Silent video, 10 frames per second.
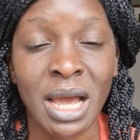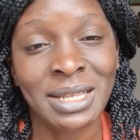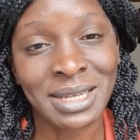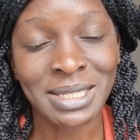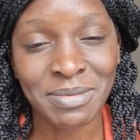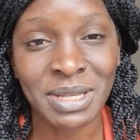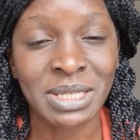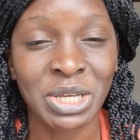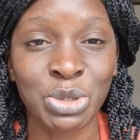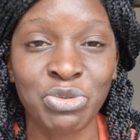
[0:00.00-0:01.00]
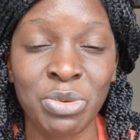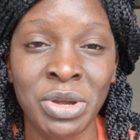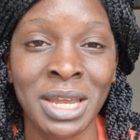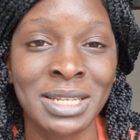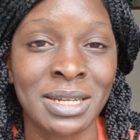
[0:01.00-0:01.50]
a text message from your
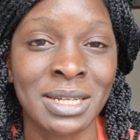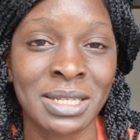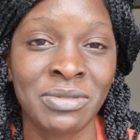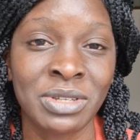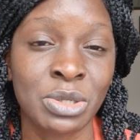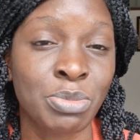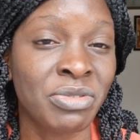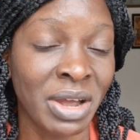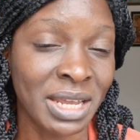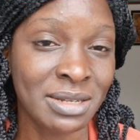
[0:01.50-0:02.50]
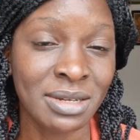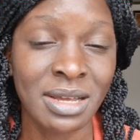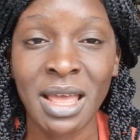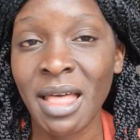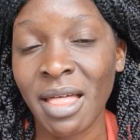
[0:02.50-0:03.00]
internet service provider
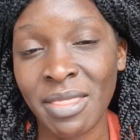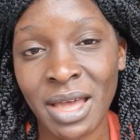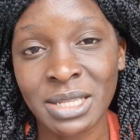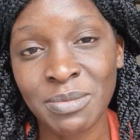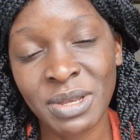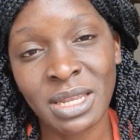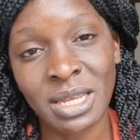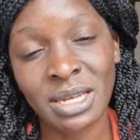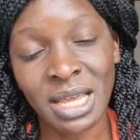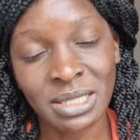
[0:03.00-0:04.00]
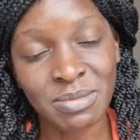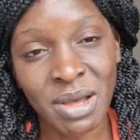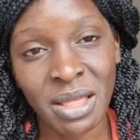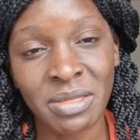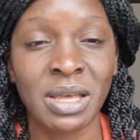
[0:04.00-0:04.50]
that beginning next
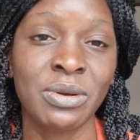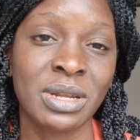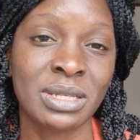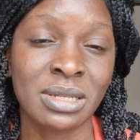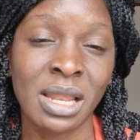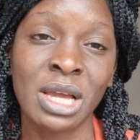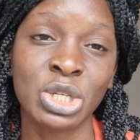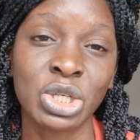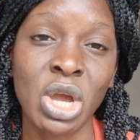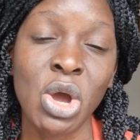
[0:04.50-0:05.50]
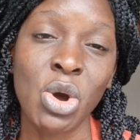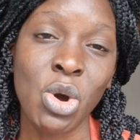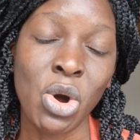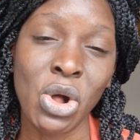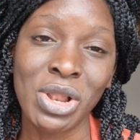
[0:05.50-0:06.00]
month they're gonna slash
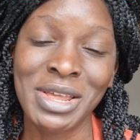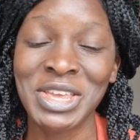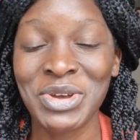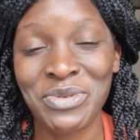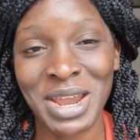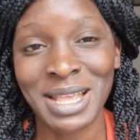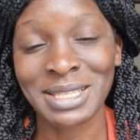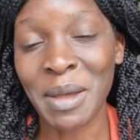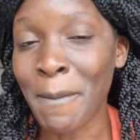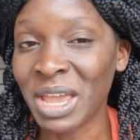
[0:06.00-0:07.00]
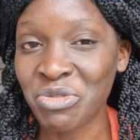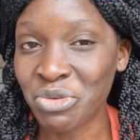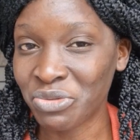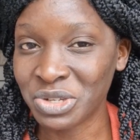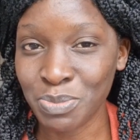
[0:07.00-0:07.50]
all your rates by
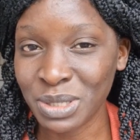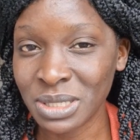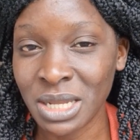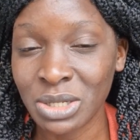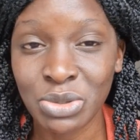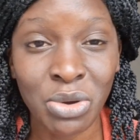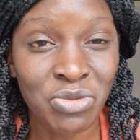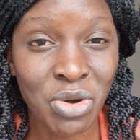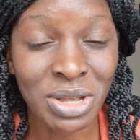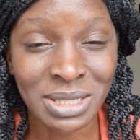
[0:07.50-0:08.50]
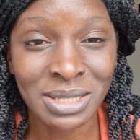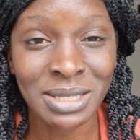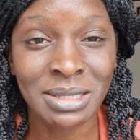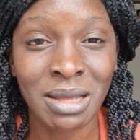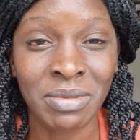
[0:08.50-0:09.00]
50%. So of course this
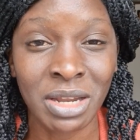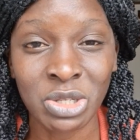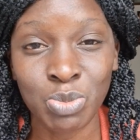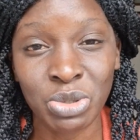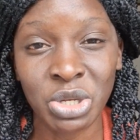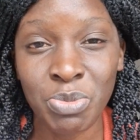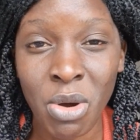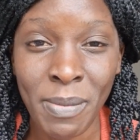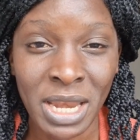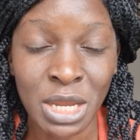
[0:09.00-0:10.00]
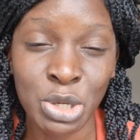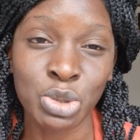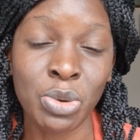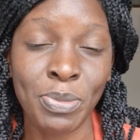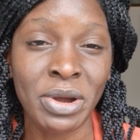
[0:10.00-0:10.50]
is something that is putting more money into
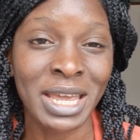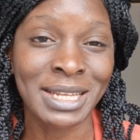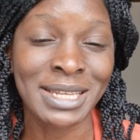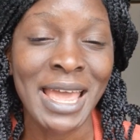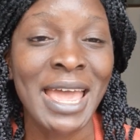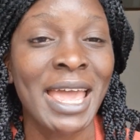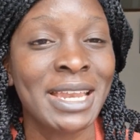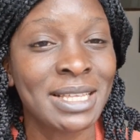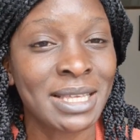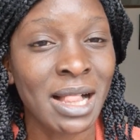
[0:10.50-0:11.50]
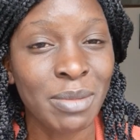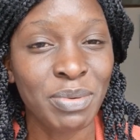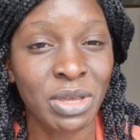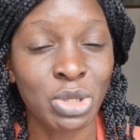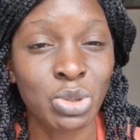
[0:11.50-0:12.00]
your pocket, and it's
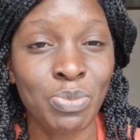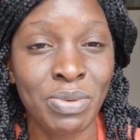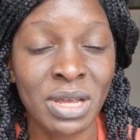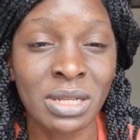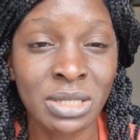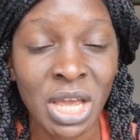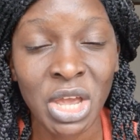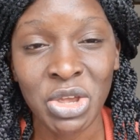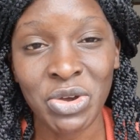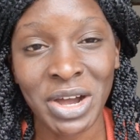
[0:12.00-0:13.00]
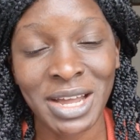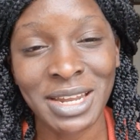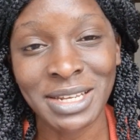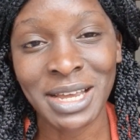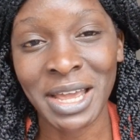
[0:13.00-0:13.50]
helping you to build your
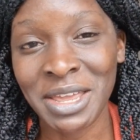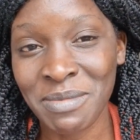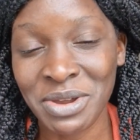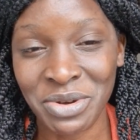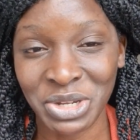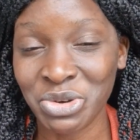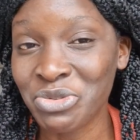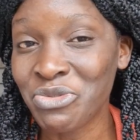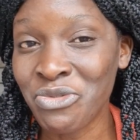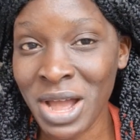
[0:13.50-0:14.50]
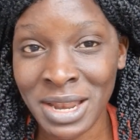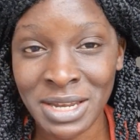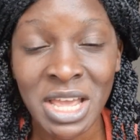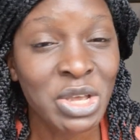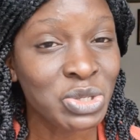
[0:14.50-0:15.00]
Canada immigration fund.
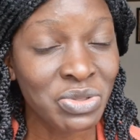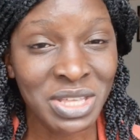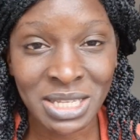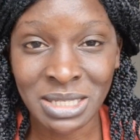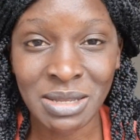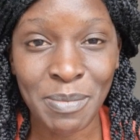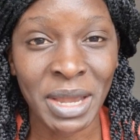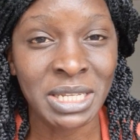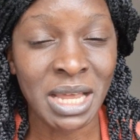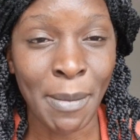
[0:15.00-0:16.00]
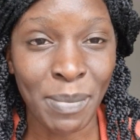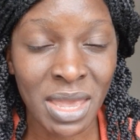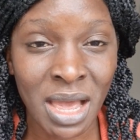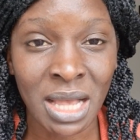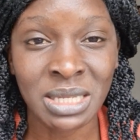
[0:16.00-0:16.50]
So this might
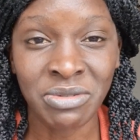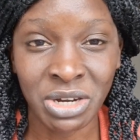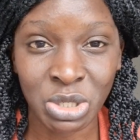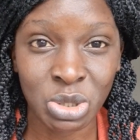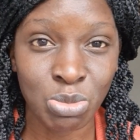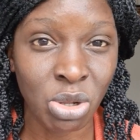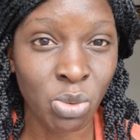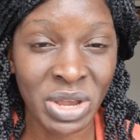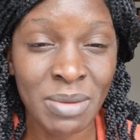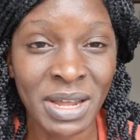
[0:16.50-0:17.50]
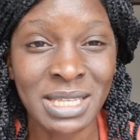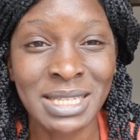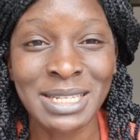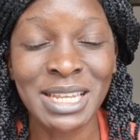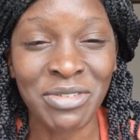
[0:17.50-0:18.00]
appear as a very small win, but it's
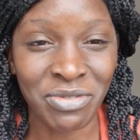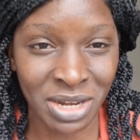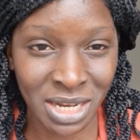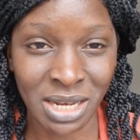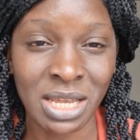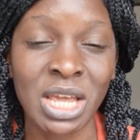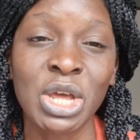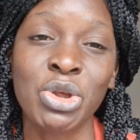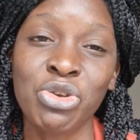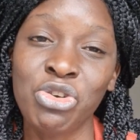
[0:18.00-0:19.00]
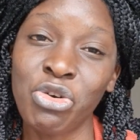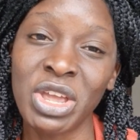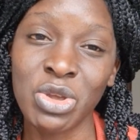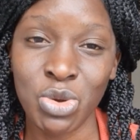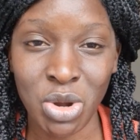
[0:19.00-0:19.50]
definitely
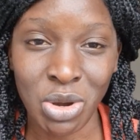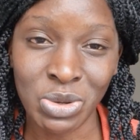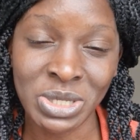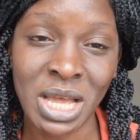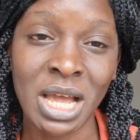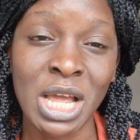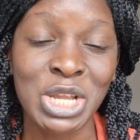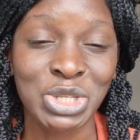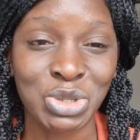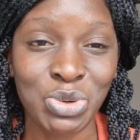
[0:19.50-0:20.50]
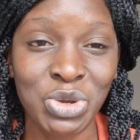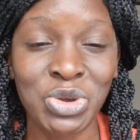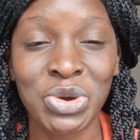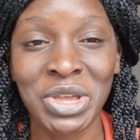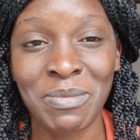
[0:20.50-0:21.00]
drawing you closer to
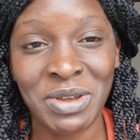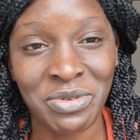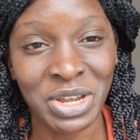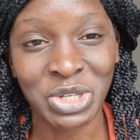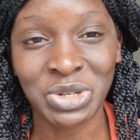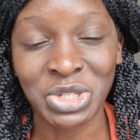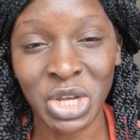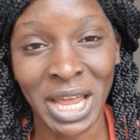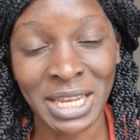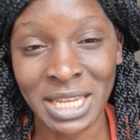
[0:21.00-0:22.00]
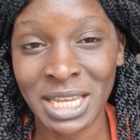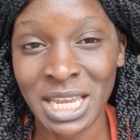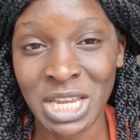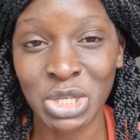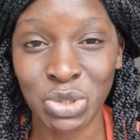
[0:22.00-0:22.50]
your immigration journey
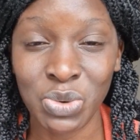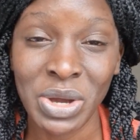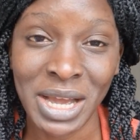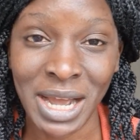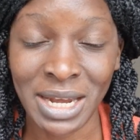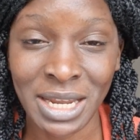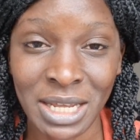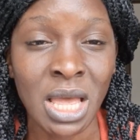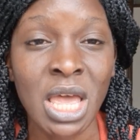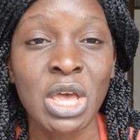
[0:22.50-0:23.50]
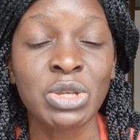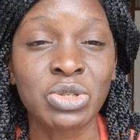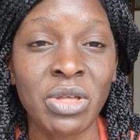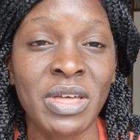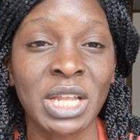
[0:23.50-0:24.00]
into Canada.
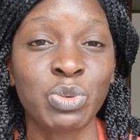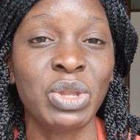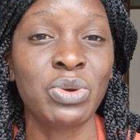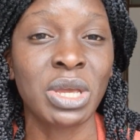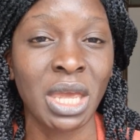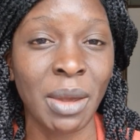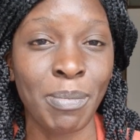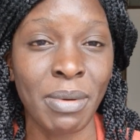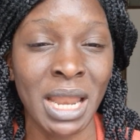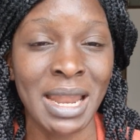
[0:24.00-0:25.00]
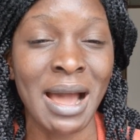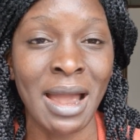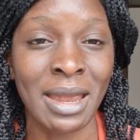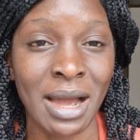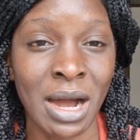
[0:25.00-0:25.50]
So that when you keep an
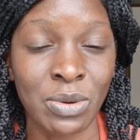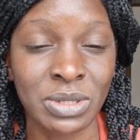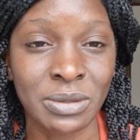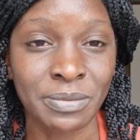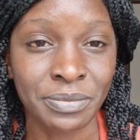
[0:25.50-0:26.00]
eye out,